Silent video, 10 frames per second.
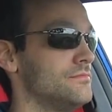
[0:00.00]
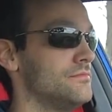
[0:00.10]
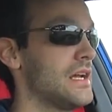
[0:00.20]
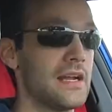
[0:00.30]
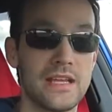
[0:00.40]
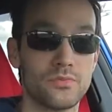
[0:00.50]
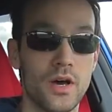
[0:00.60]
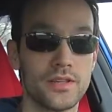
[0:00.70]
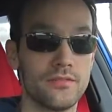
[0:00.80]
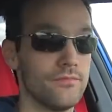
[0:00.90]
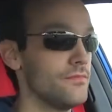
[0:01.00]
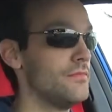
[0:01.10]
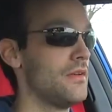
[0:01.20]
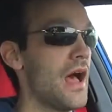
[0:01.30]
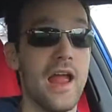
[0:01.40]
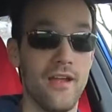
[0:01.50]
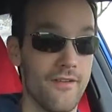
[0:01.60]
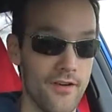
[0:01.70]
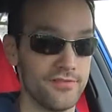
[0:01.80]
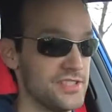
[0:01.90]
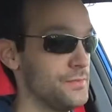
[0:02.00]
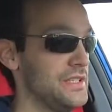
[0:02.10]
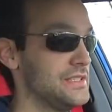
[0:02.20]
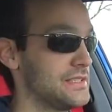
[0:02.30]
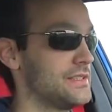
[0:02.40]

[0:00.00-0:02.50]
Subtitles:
And guess what? I love this beast.